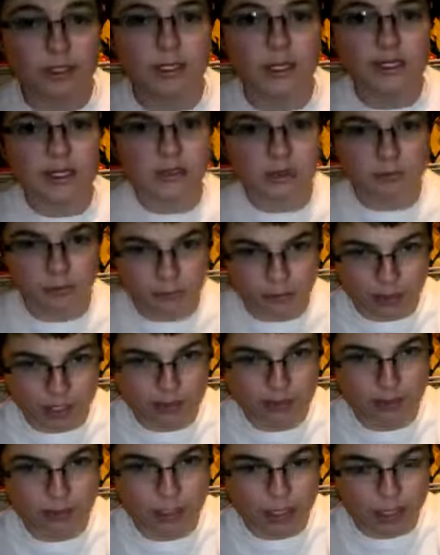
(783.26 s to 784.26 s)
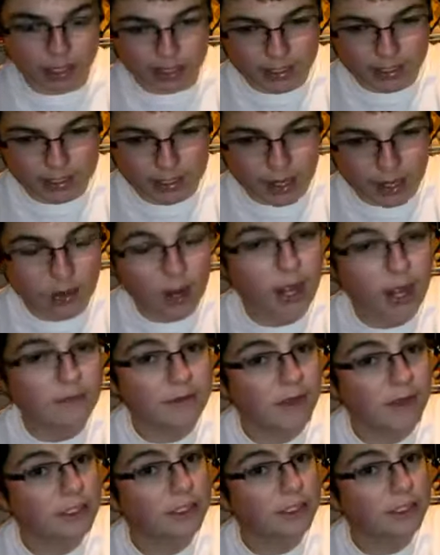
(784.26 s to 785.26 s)
to Disc Replay. Now, I
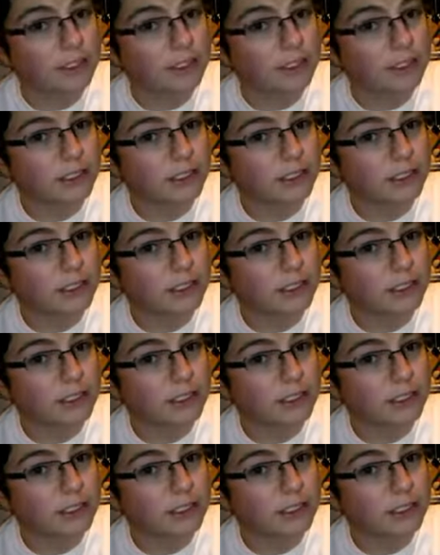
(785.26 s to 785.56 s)
host